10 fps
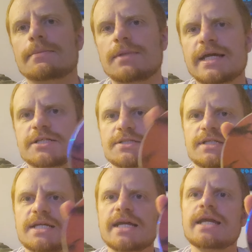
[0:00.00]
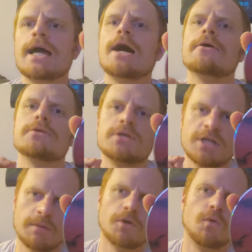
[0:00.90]
Black Sunday,
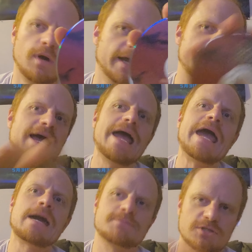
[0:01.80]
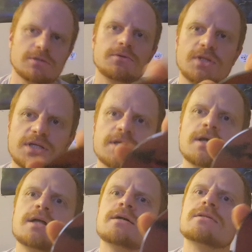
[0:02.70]
number 1,
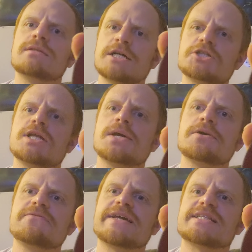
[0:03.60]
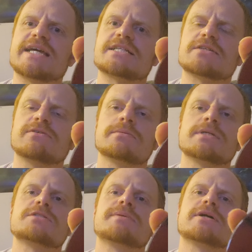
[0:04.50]
absolutely legendary, fantastic film
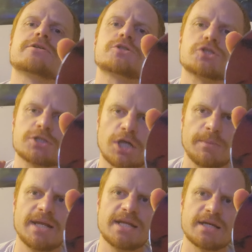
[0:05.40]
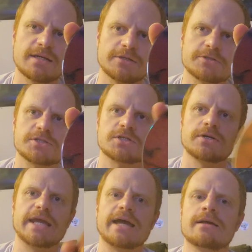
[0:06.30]
that inspired so many others.
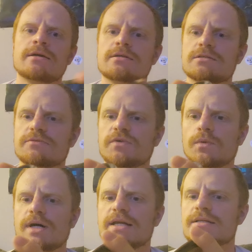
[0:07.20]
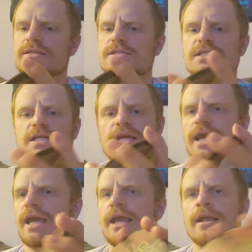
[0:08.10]
So yeah, so if you want to
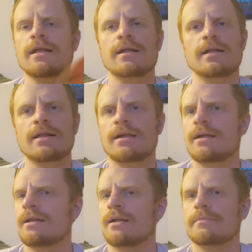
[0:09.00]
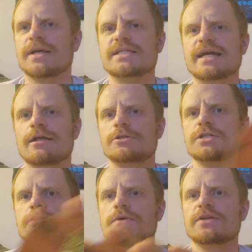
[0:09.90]
see a
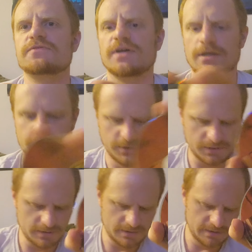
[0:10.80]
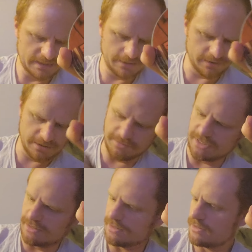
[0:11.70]
pentalogy of great films, then I
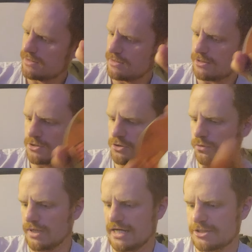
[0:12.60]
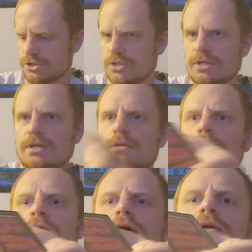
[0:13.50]
recommend that you watch
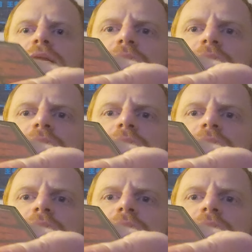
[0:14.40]
the